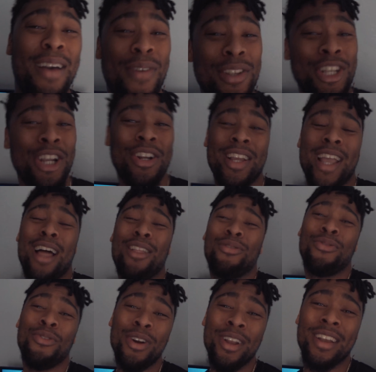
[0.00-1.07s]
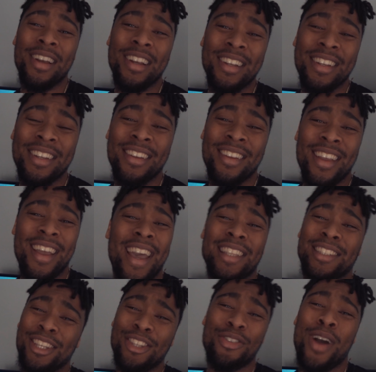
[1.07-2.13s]
if I took her to California
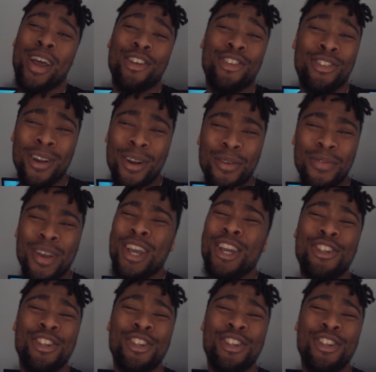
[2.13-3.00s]
and teach her how to surf,